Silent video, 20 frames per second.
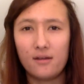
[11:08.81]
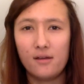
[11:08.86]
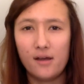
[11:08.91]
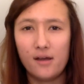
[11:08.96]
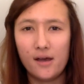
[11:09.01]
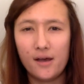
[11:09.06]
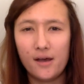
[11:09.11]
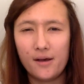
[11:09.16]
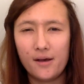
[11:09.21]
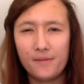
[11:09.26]

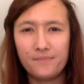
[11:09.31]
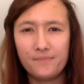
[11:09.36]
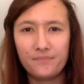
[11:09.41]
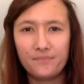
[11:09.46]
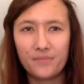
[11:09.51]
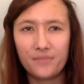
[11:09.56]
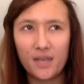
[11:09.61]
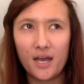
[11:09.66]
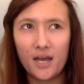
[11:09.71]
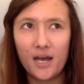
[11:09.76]
And
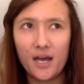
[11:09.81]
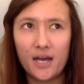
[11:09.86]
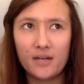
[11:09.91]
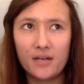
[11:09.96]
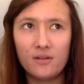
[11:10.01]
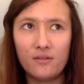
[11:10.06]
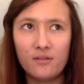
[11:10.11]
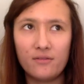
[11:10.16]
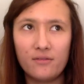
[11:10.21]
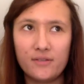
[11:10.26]

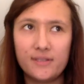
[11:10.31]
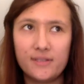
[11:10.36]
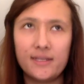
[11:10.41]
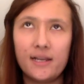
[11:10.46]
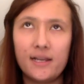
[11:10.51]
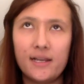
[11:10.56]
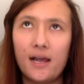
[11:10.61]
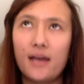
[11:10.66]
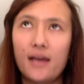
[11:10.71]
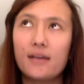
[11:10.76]

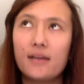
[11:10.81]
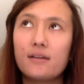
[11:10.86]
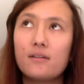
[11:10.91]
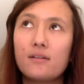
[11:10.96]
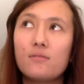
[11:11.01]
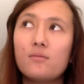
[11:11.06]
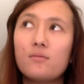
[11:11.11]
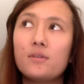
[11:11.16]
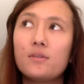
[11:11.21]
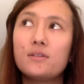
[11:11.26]
obviously, like
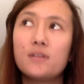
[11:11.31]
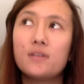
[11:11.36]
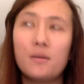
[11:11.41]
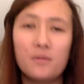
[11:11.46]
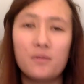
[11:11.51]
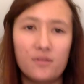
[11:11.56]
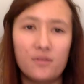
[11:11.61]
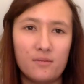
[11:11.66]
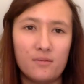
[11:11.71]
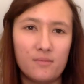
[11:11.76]
with some
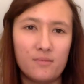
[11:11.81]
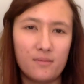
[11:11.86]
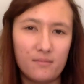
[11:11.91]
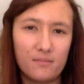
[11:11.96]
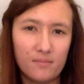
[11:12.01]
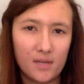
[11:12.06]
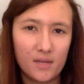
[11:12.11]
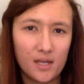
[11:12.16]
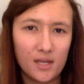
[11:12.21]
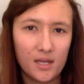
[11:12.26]
of them,
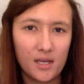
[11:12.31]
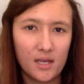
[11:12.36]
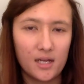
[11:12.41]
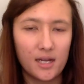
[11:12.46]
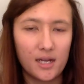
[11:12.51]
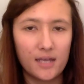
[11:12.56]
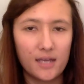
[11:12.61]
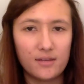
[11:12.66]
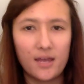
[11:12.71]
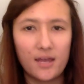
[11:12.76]

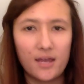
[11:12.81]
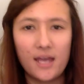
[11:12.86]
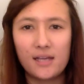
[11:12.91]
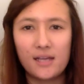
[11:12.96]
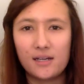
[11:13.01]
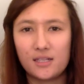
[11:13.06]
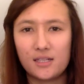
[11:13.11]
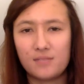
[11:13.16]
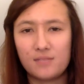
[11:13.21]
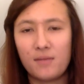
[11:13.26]
like their
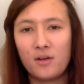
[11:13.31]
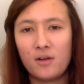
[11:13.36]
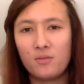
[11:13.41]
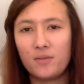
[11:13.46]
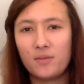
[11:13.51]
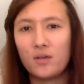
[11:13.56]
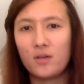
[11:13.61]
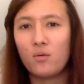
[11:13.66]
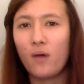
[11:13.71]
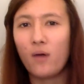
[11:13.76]
English might not
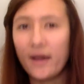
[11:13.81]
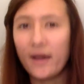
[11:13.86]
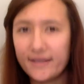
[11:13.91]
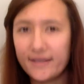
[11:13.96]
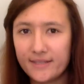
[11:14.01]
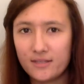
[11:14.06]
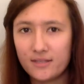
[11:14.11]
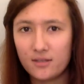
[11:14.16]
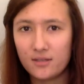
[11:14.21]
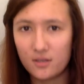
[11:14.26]
be quite
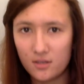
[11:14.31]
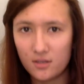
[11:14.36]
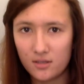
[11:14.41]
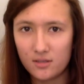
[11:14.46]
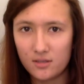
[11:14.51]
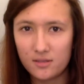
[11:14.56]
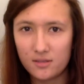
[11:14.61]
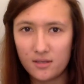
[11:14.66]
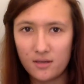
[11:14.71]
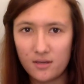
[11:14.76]
as
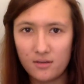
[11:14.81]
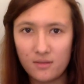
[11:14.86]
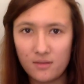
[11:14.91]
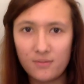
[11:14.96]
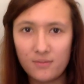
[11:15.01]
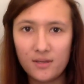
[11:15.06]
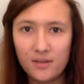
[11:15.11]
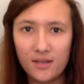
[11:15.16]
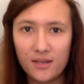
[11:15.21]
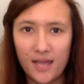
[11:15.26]
good, so
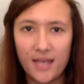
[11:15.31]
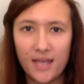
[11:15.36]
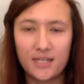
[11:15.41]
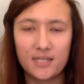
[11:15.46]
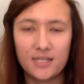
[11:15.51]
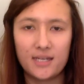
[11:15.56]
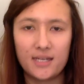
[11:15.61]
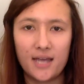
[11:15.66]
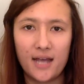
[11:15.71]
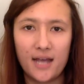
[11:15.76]

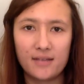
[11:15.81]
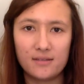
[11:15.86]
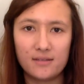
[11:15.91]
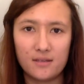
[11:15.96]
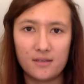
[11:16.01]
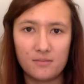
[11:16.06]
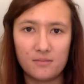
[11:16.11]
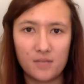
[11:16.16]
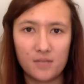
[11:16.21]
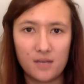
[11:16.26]
communication can
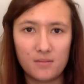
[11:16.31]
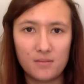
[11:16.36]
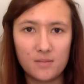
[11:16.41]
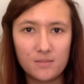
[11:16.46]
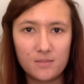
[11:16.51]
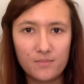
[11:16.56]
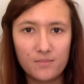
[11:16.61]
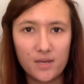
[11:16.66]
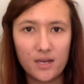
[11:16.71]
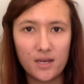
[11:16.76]

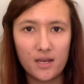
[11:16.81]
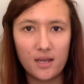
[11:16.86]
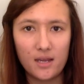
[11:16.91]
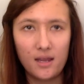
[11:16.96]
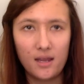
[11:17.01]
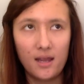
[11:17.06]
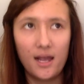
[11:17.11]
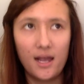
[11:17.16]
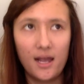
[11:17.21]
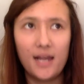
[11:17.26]
sometimes
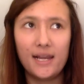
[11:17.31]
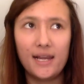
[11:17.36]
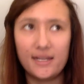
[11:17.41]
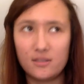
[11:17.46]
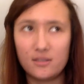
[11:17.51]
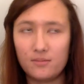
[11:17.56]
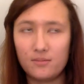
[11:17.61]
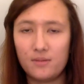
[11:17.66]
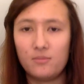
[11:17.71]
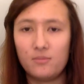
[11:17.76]
be a
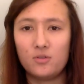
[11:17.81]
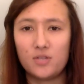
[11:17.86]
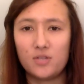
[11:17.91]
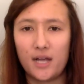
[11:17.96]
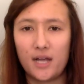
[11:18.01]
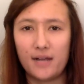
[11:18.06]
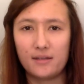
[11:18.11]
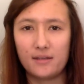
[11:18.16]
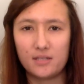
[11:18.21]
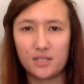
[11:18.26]
little bit more
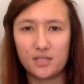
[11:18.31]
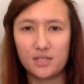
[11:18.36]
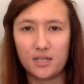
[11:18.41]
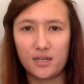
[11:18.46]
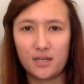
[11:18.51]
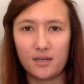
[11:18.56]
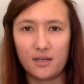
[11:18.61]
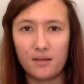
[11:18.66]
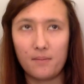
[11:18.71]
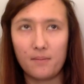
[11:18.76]

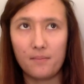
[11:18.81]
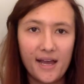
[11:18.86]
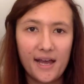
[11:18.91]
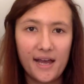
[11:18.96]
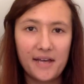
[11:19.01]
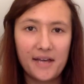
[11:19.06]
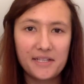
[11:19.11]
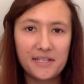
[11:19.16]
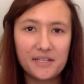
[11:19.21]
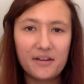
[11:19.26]
challenging.
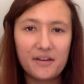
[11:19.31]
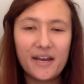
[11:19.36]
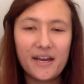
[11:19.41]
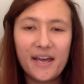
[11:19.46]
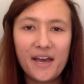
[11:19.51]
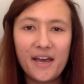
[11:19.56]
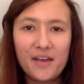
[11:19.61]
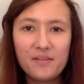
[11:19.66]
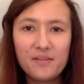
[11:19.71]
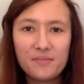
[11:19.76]
So I
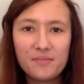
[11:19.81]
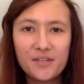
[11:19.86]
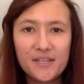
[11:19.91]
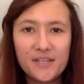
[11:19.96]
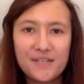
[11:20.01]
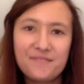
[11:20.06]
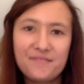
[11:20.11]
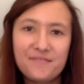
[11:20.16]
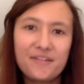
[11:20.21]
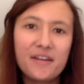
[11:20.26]
hope that
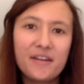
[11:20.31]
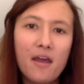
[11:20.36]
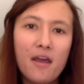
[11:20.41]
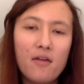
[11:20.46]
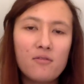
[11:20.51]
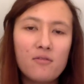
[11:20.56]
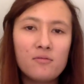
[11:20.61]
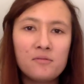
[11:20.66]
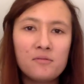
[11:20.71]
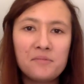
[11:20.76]
this
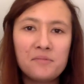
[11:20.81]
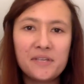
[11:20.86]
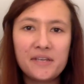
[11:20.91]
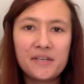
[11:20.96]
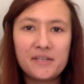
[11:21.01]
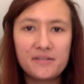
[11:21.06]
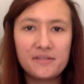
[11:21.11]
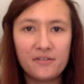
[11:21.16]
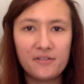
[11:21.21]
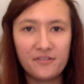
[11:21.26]
video will be
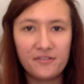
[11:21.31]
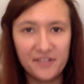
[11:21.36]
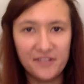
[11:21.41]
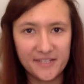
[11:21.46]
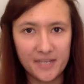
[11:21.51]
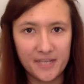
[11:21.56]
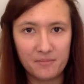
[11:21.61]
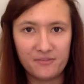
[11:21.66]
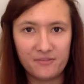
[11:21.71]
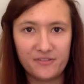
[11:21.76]
useful for
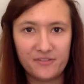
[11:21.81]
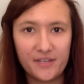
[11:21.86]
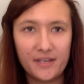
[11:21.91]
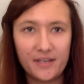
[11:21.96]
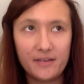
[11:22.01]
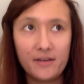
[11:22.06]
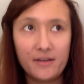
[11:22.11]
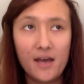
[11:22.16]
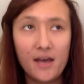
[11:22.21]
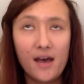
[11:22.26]
some of
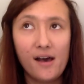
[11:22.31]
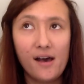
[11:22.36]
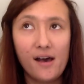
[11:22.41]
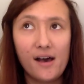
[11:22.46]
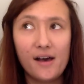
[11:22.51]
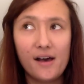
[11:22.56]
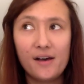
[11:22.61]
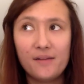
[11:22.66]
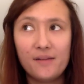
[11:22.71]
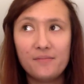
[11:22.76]
you.
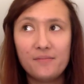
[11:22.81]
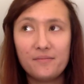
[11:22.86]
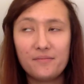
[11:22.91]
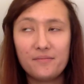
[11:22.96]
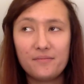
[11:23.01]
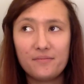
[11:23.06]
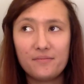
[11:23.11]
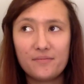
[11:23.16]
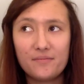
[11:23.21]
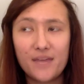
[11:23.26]

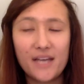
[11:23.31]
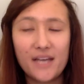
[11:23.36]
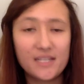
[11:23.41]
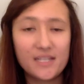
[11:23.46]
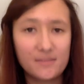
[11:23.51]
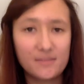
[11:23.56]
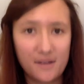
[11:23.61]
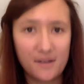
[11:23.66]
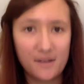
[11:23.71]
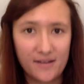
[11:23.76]

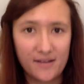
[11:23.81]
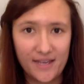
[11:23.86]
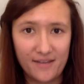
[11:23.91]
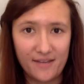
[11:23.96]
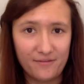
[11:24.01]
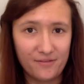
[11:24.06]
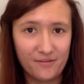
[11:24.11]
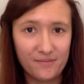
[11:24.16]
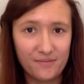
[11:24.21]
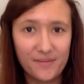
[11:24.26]
That's about
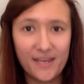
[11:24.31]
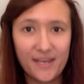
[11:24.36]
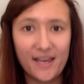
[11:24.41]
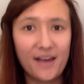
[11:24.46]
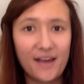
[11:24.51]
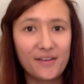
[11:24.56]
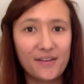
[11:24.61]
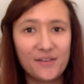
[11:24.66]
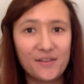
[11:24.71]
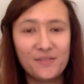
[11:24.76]
it from me.
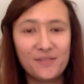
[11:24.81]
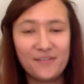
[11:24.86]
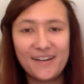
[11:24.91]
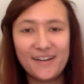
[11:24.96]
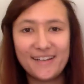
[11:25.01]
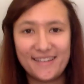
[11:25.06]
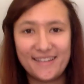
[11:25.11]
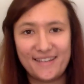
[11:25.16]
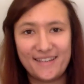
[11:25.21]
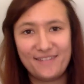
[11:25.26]
I couldn't
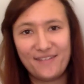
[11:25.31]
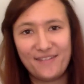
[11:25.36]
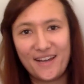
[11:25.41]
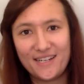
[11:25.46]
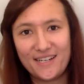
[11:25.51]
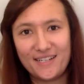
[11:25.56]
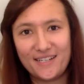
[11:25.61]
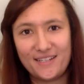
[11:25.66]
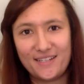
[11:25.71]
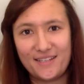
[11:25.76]
really think of
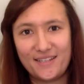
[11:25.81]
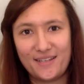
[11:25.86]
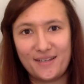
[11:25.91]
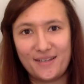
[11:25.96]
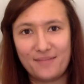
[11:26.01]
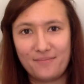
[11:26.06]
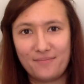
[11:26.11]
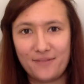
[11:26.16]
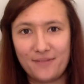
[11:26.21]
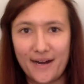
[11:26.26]
any
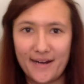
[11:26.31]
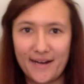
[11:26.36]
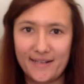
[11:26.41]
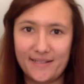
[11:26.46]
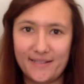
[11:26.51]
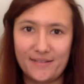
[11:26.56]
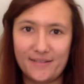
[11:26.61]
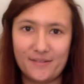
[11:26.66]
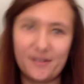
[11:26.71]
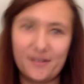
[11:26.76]
other
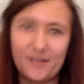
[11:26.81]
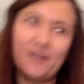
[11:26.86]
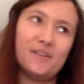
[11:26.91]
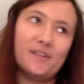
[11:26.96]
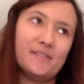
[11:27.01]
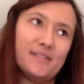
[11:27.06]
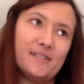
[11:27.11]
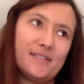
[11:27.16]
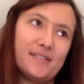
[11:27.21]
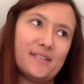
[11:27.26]
pros or
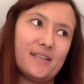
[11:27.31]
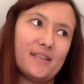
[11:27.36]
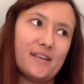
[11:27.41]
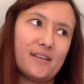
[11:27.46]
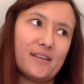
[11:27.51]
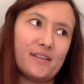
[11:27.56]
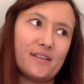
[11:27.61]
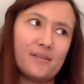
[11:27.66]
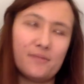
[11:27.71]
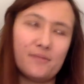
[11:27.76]
cons
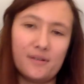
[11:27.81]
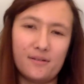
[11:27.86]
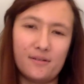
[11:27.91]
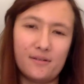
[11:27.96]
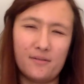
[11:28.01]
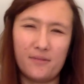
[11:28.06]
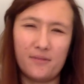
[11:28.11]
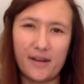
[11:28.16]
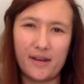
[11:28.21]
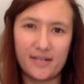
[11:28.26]
that you wouldn't
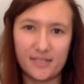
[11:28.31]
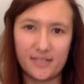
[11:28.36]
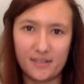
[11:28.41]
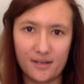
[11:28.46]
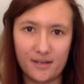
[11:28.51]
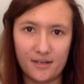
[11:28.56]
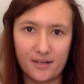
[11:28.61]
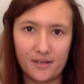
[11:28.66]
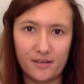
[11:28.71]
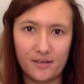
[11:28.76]
already know
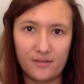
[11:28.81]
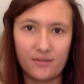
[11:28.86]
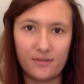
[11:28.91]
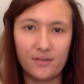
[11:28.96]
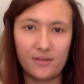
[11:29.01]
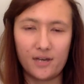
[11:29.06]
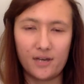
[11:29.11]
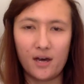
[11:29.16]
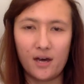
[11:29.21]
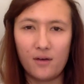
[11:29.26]
and
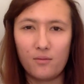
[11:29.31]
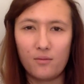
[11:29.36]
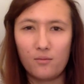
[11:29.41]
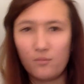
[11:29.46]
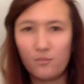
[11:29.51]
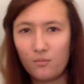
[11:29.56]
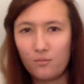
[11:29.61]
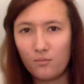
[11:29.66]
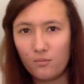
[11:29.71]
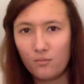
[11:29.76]
that
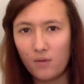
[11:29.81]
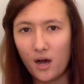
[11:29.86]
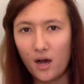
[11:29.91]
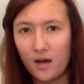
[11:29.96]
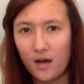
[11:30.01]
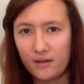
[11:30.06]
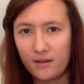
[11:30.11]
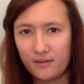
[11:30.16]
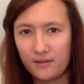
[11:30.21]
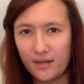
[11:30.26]

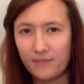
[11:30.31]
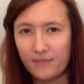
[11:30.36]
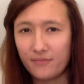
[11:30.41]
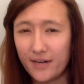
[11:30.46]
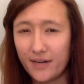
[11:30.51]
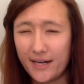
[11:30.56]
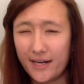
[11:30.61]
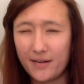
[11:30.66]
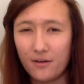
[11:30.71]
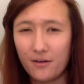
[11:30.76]
aren't like
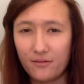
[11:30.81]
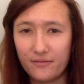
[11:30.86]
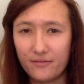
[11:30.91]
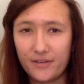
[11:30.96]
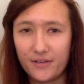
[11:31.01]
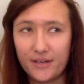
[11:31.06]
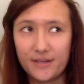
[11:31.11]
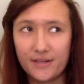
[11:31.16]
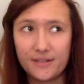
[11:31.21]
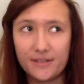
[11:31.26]
really
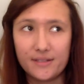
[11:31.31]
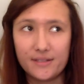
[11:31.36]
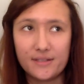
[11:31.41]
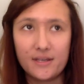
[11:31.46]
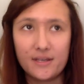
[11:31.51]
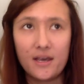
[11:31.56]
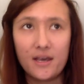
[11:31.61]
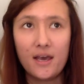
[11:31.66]
obvious.